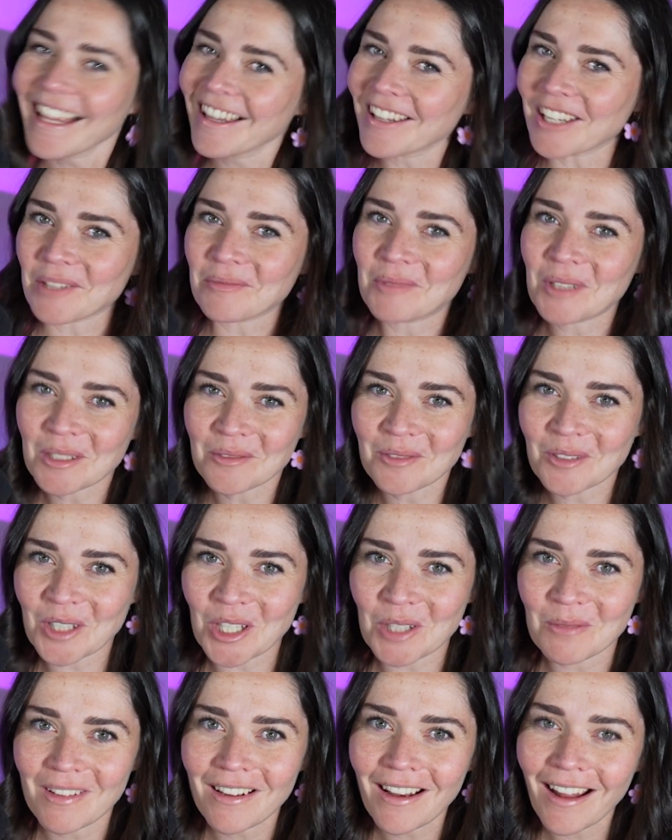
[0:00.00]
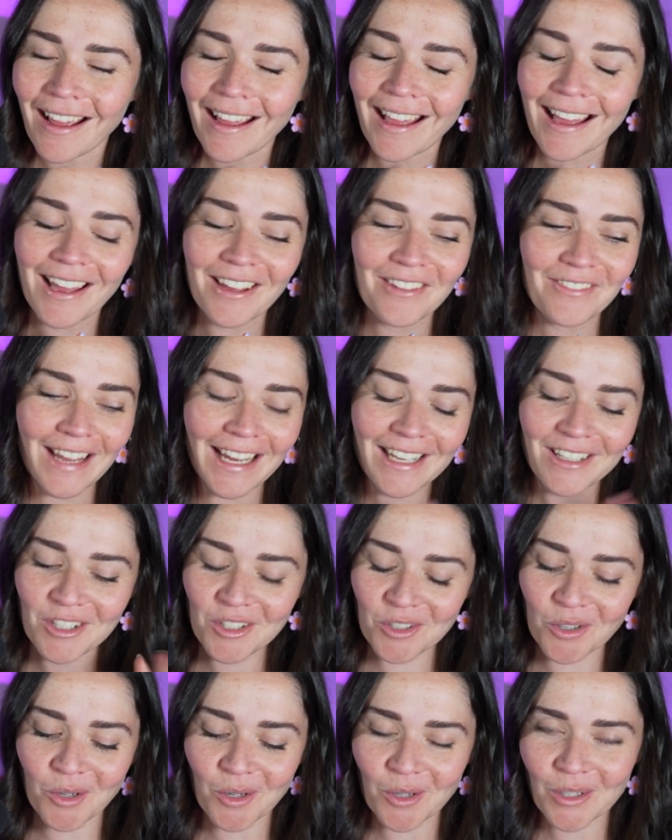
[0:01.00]
Hello, beautiful human. I have a
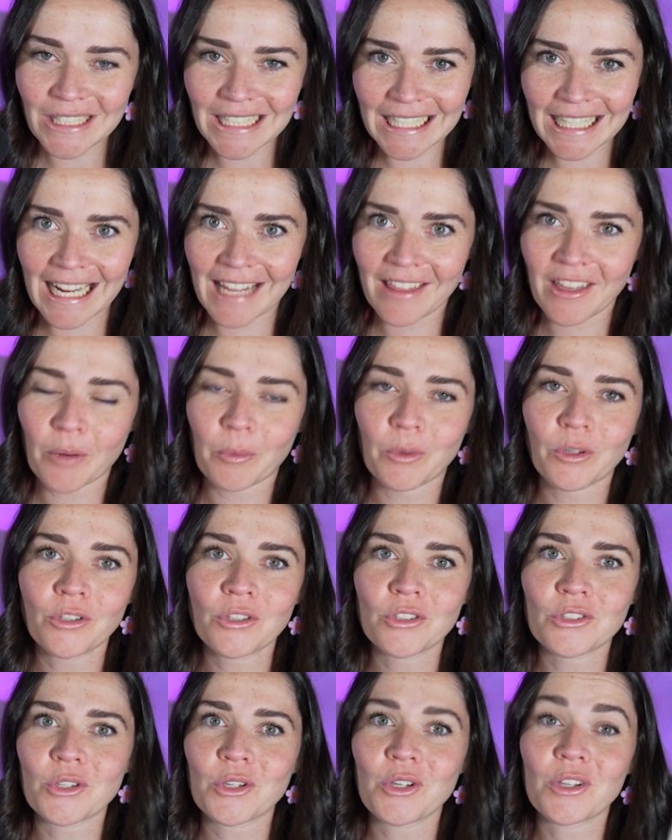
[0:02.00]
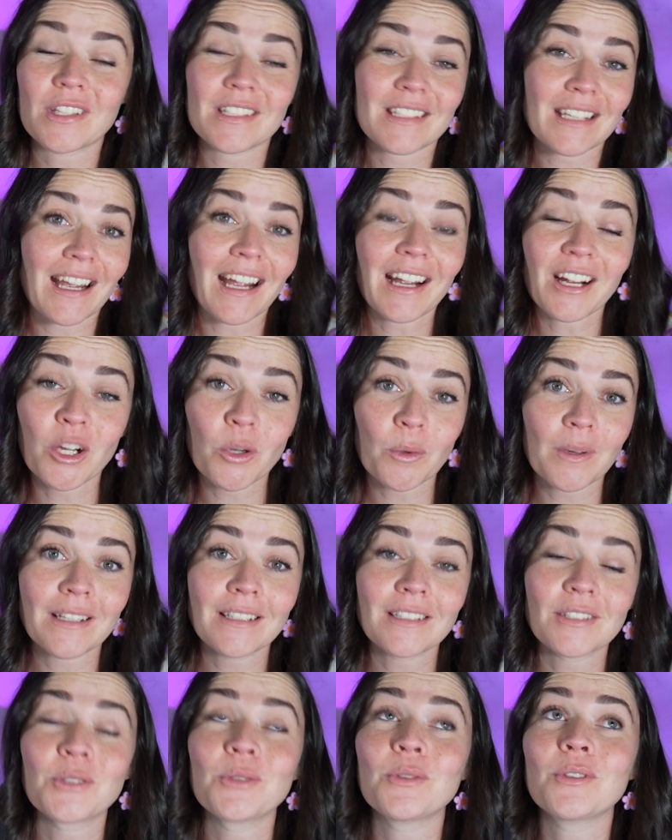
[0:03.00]
tutorial today that I want to show you that's
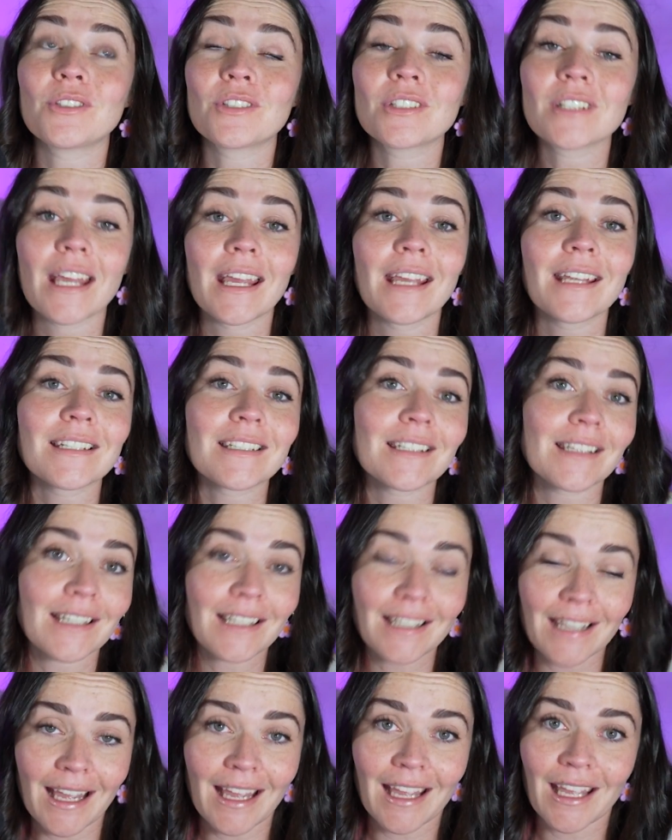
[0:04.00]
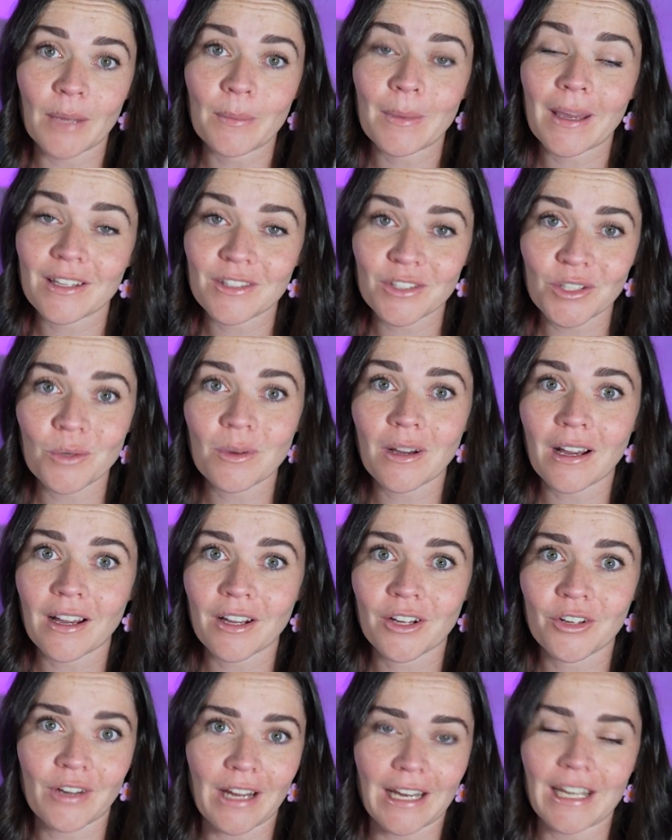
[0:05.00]
going to change the game as you are
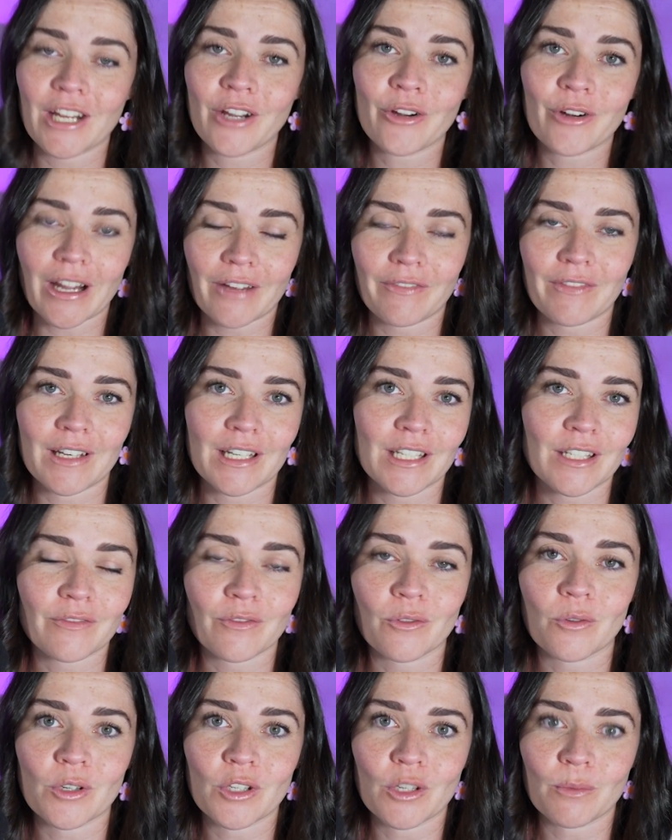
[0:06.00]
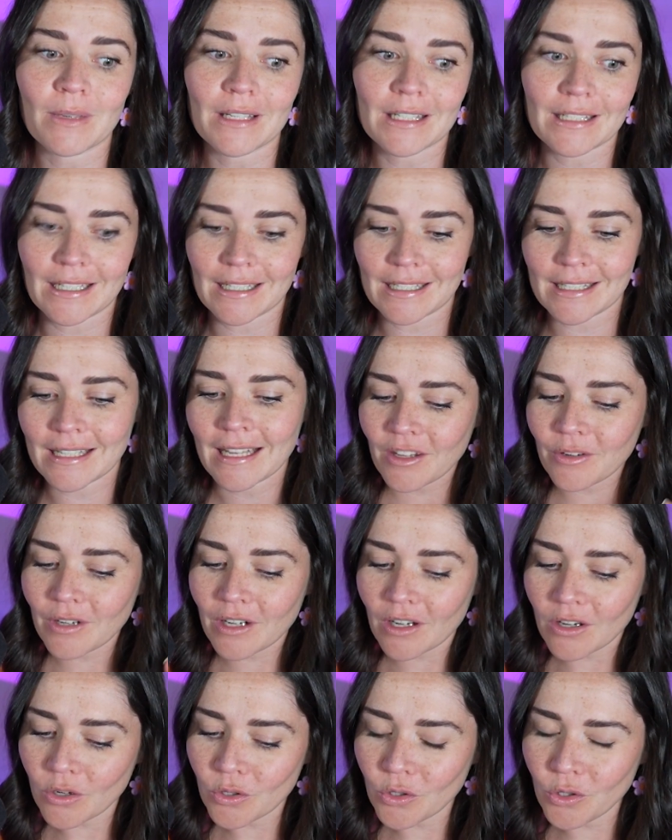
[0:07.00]
creating graphics for your business. There
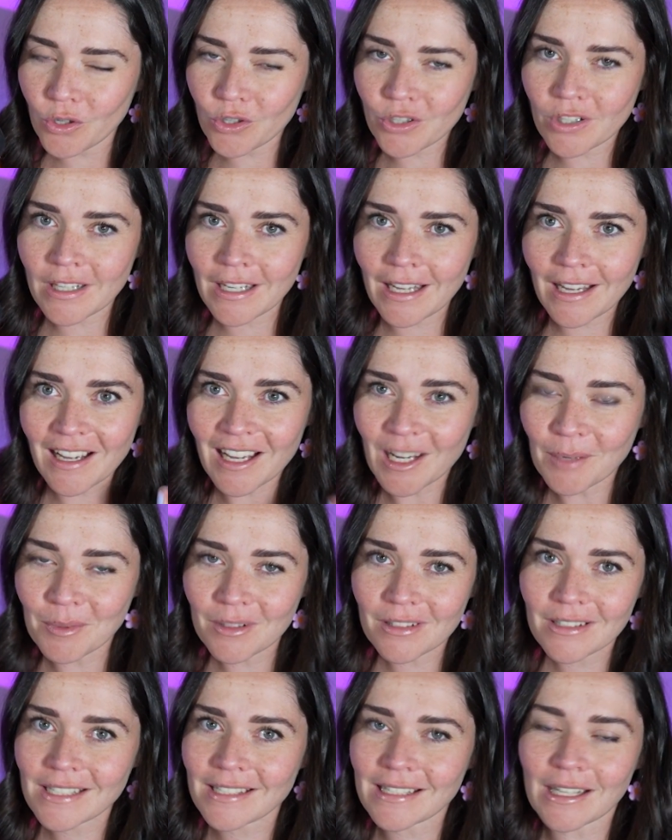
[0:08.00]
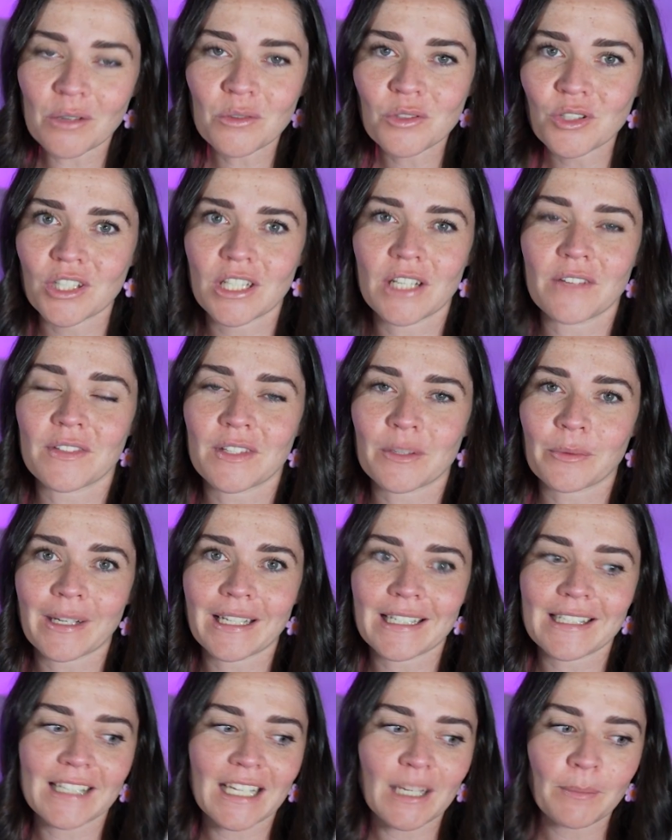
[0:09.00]
are usually a couple of subtle shifts when I
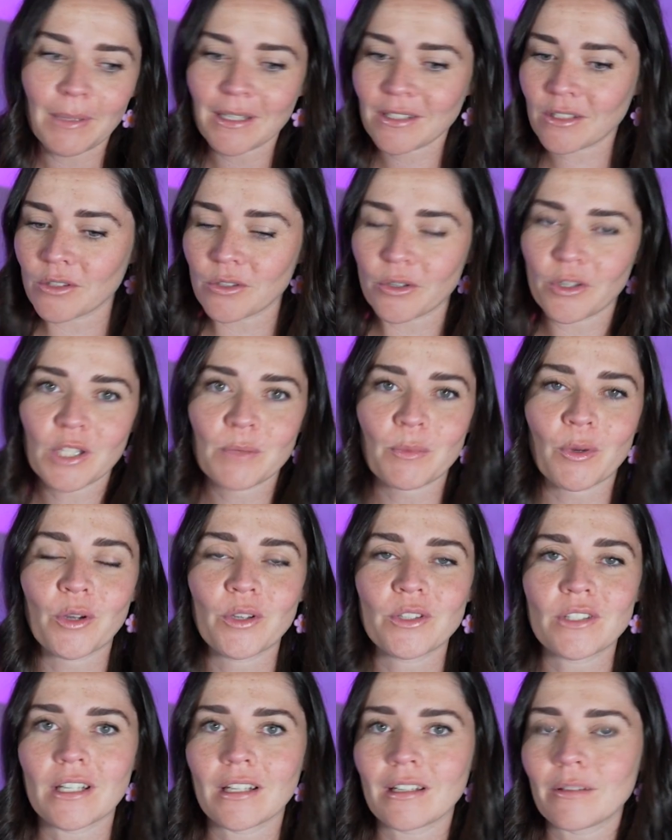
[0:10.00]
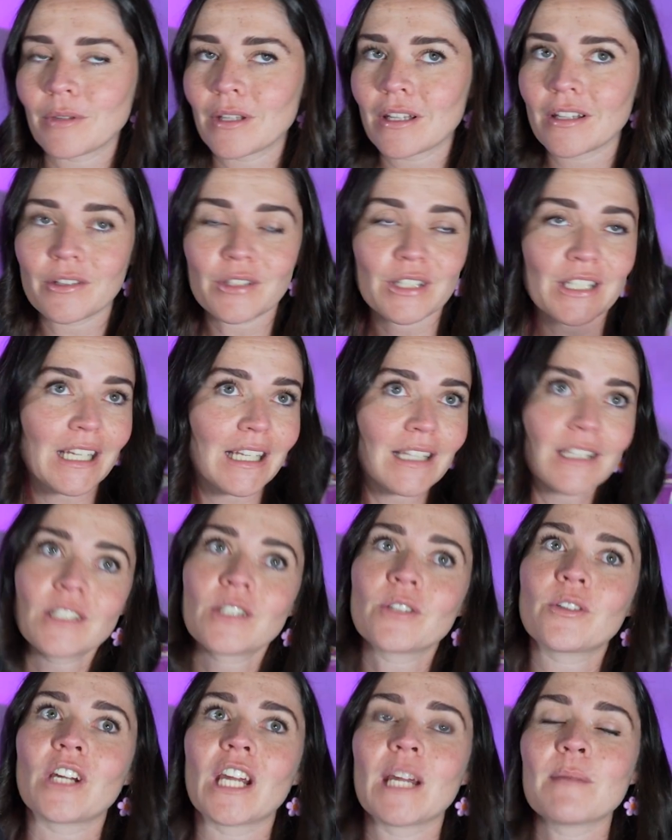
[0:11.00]
see business owners posting, whether it's to
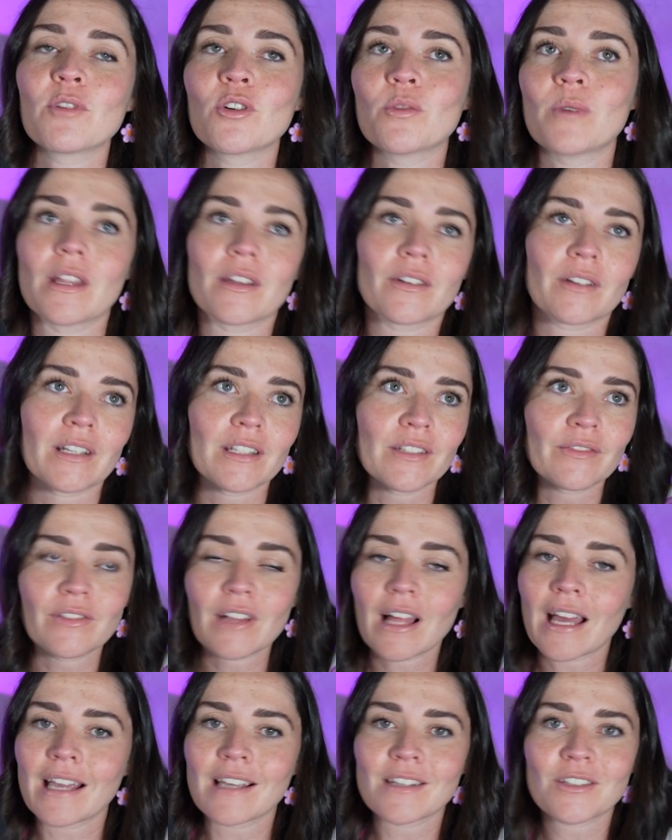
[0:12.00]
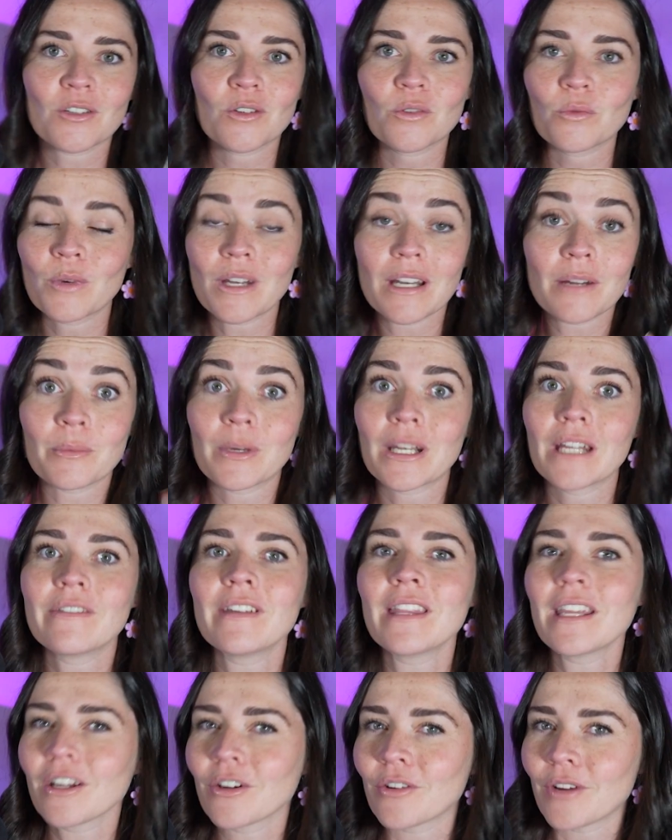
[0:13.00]
Instagram or whether it's flyers or
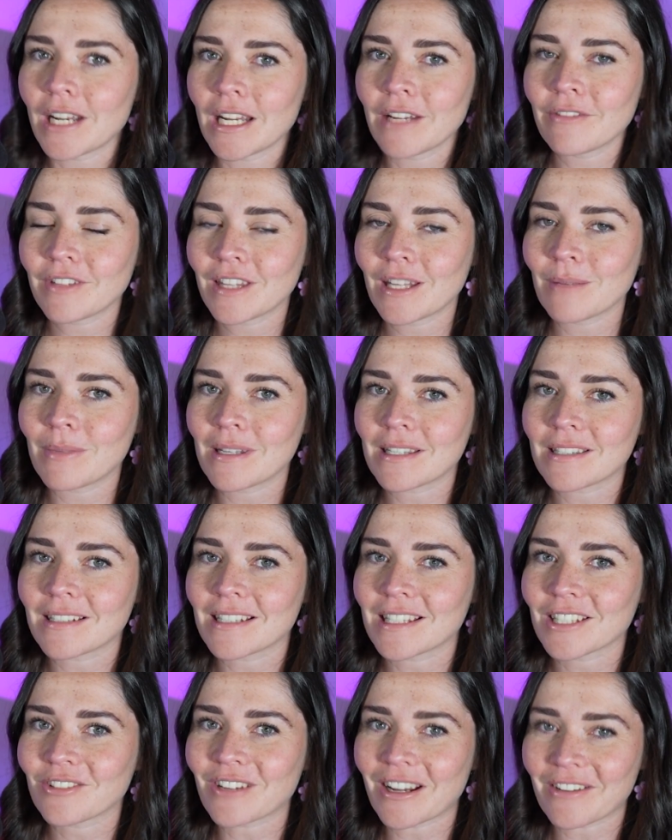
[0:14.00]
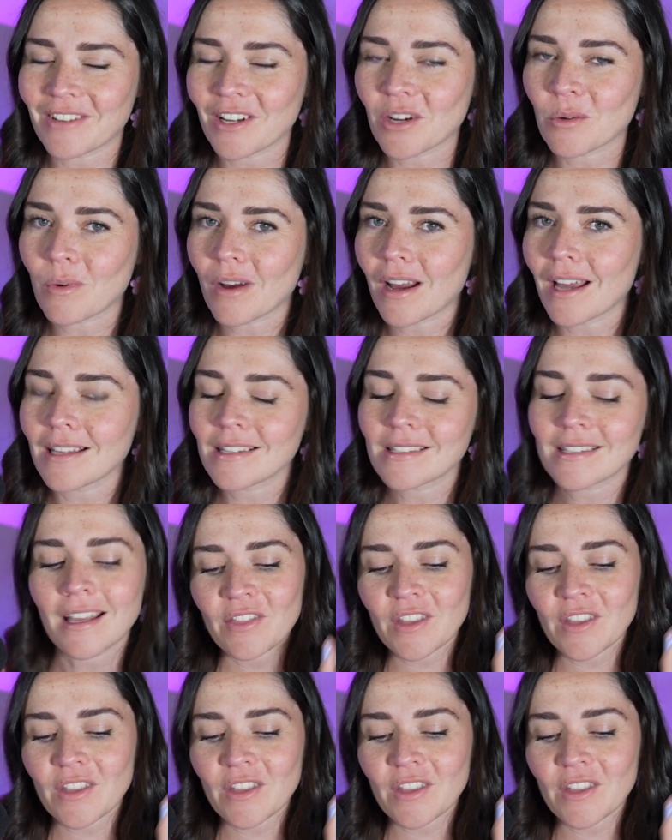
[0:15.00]
whatever they're creating for their business graphic-wise.